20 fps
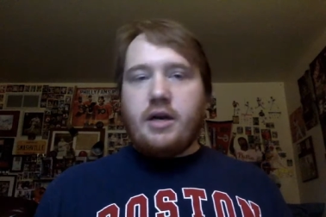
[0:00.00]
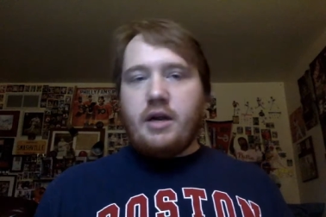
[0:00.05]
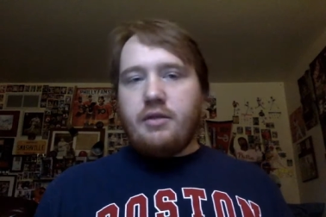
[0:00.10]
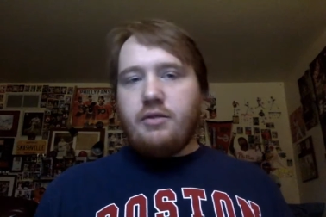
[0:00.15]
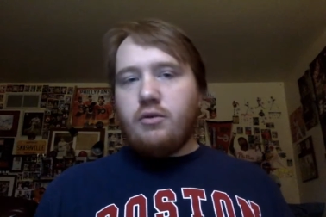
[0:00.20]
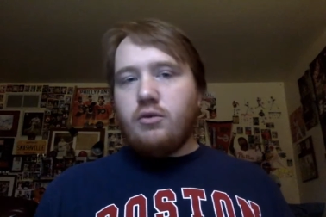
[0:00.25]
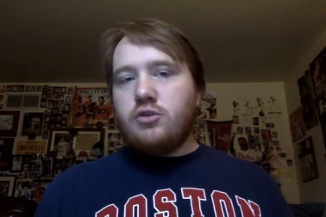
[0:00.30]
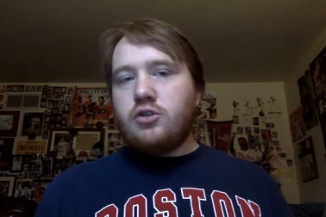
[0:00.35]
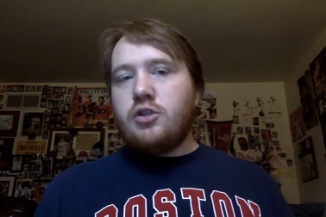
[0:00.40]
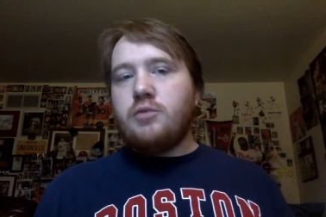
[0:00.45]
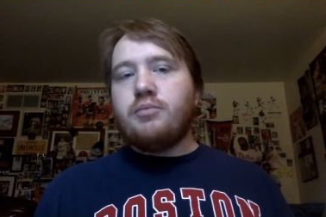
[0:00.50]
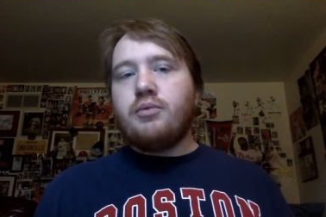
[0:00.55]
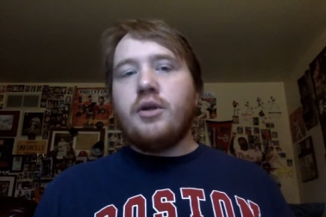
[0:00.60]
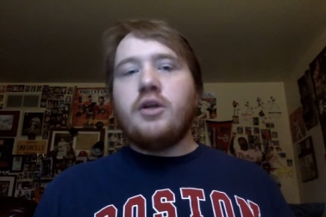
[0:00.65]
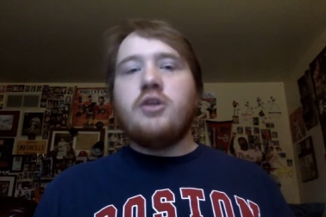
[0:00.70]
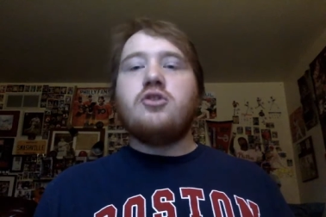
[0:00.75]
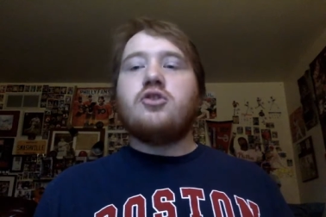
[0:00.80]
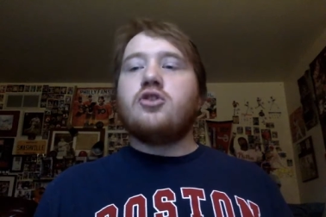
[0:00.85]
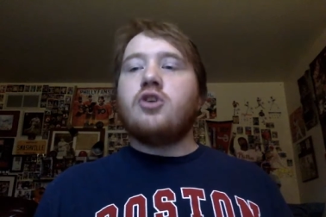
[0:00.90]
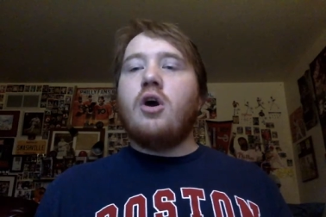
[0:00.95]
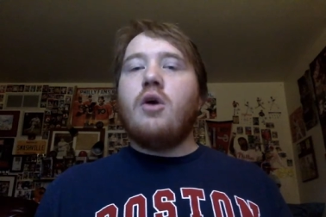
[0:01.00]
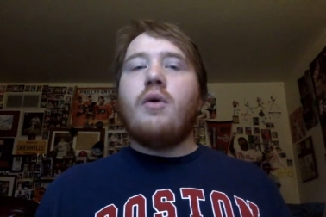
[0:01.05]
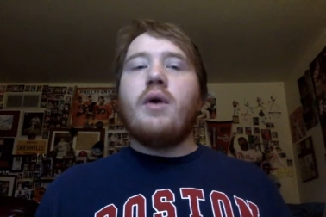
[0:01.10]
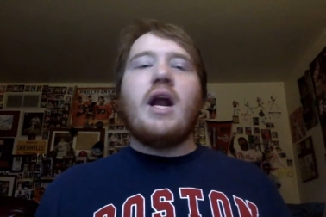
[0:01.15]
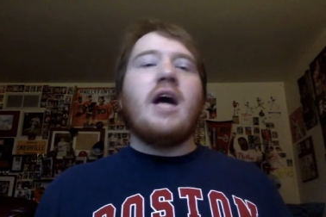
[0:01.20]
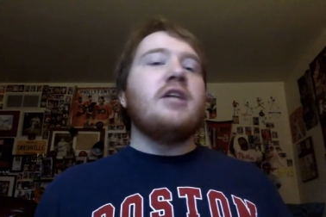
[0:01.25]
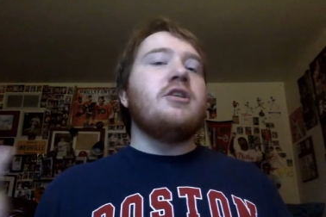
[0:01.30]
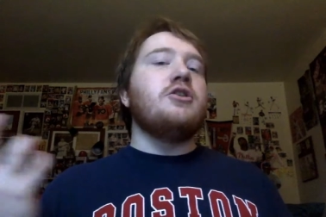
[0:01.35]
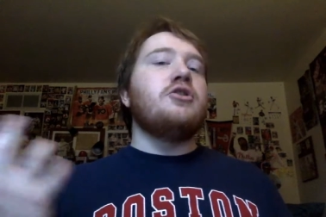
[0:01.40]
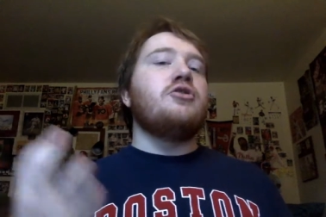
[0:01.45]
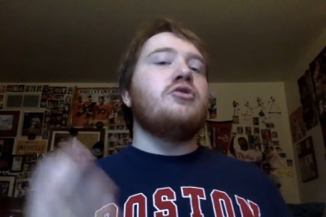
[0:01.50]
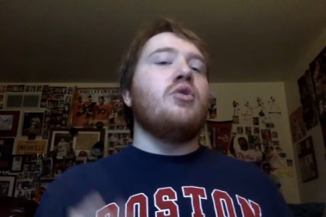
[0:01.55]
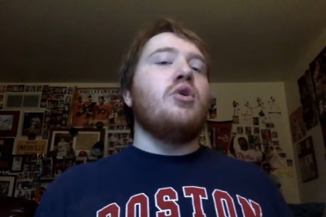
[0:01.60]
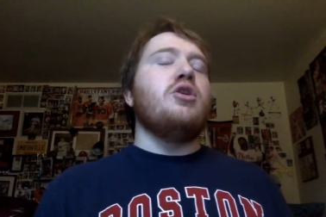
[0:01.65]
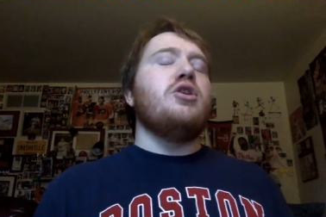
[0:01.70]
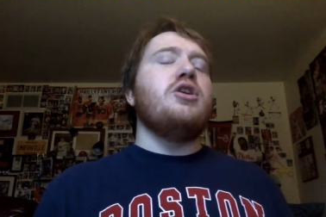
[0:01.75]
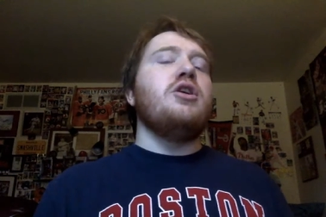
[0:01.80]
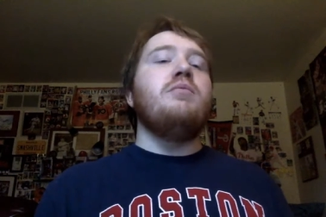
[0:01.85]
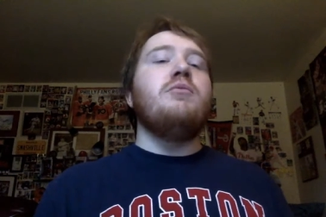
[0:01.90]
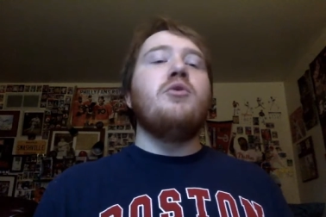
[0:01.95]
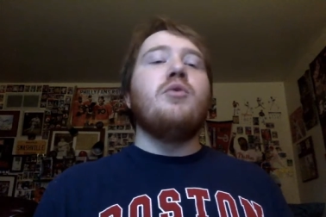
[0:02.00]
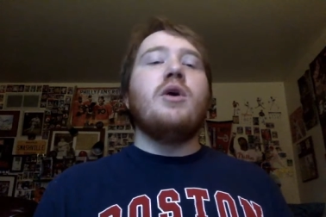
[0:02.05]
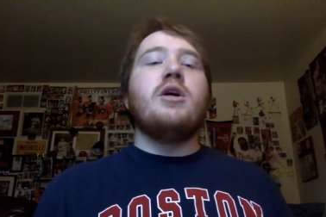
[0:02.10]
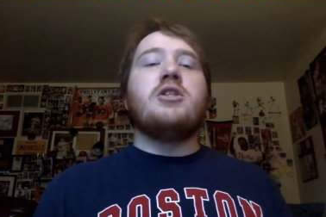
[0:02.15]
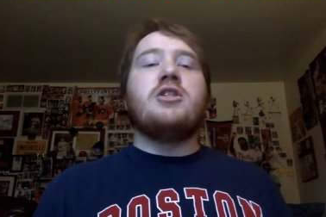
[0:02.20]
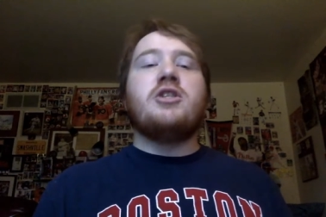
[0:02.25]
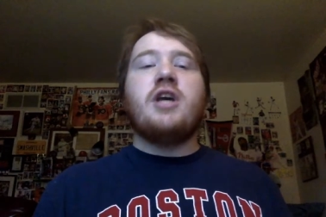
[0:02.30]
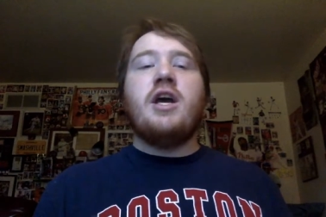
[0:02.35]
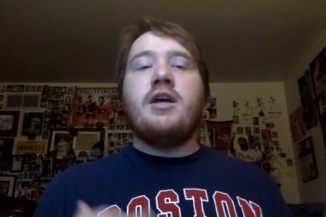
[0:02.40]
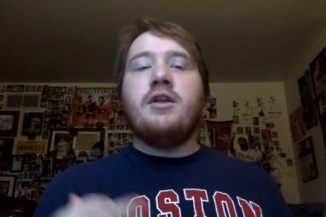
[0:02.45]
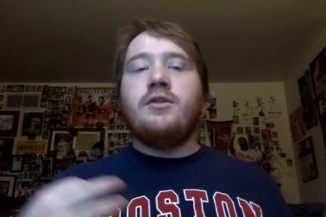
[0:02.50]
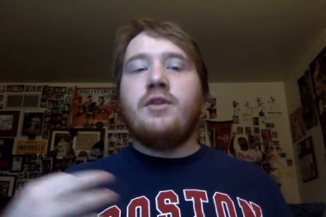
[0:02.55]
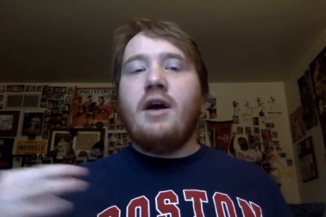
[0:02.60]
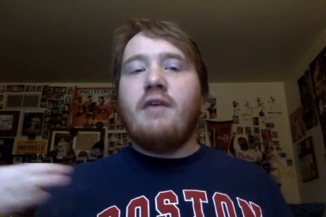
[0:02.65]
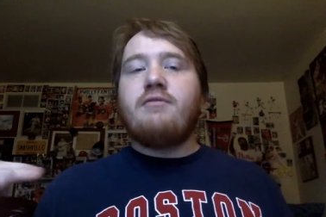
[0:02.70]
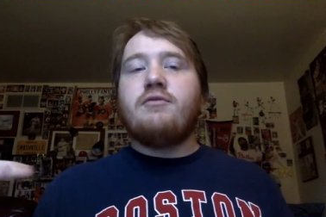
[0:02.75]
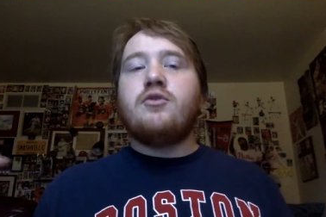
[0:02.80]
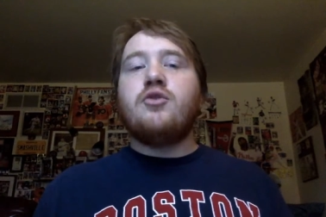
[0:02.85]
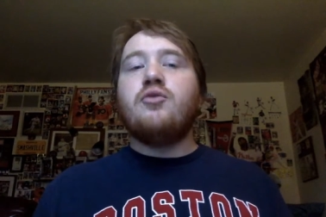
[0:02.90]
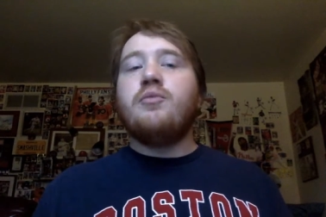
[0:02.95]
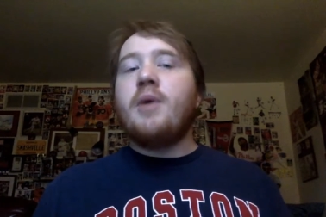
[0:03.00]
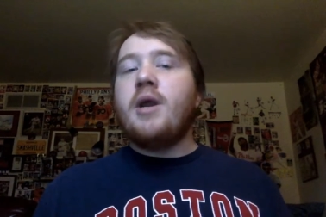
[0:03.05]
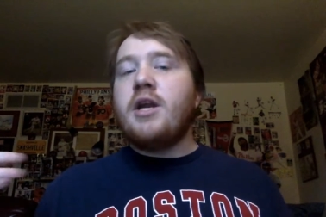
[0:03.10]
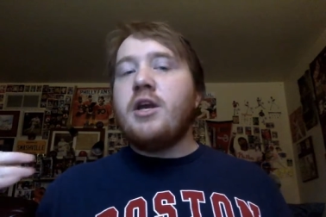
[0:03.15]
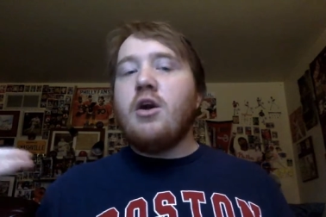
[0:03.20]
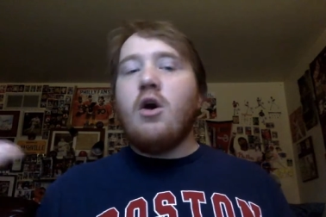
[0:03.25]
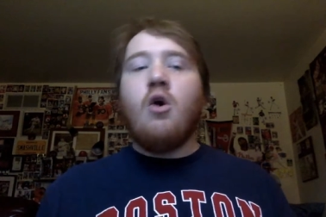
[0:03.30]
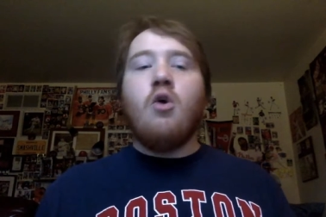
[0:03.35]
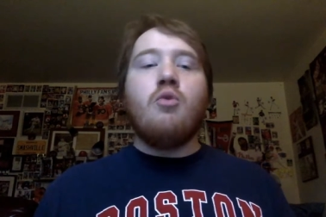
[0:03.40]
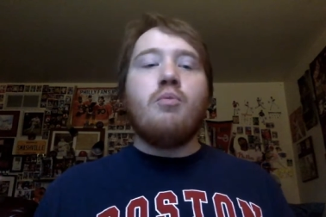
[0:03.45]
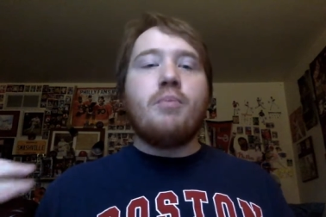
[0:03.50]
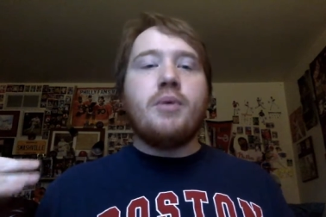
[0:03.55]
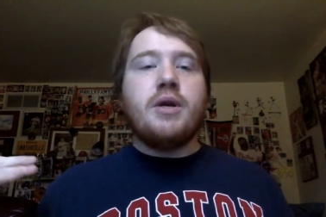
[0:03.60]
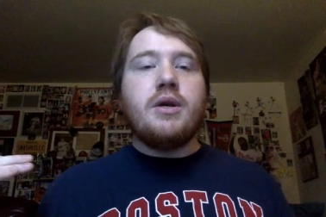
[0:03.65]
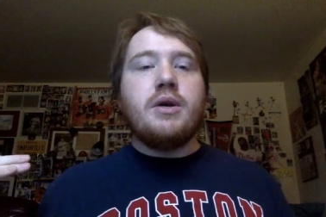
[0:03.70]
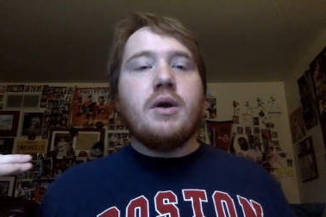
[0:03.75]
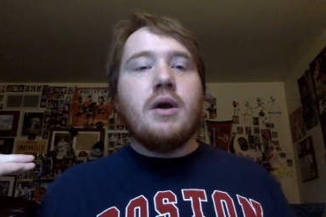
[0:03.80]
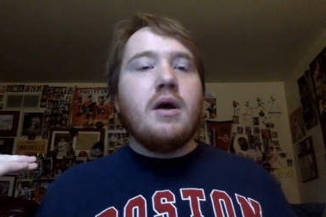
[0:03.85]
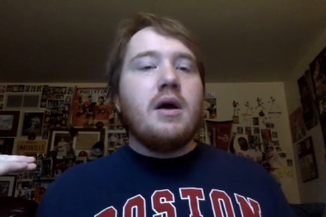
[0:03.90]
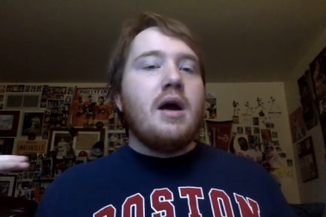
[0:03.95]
I thought she played solid. I just thought Team USA left too many open